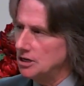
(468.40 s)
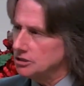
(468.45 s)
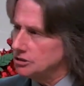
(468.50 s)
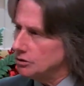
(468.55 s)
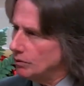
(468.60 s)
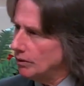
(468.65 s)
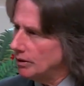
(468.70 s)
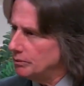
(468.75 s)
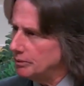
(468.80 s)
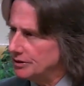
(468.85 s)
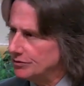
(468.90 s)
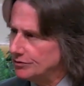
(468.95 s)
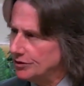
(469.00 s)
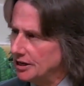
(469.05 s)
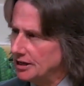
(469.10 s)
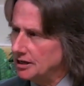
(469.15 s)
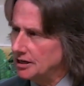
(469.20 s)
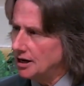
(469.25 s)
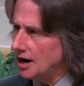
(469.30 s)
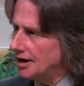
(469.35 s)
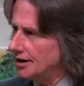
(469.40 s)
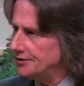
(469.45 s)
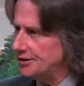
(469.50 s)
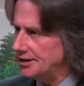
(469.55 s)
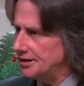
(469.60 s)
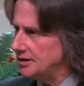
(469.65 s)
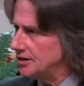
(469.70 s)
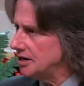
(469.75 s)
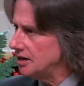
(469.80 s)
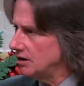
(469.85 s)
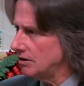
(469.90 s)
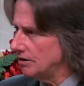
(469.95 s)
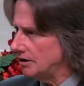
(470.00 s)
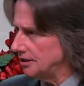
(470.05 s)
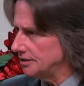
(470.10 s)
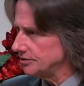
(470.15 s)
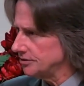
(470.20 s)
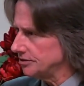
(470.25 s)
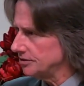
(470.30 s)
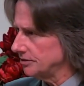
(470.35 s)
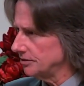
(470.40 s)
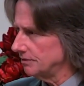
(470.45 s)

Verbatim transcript: to where we think God didn't hear us.